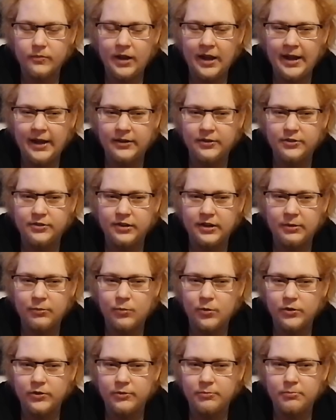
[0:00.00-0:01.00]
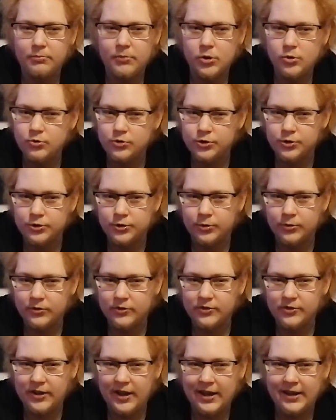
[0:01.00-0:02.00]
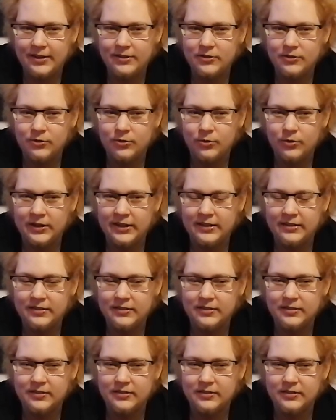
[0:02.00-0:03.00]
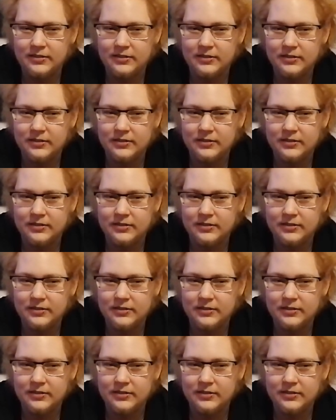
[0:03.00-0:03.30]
actually what emotional state you is,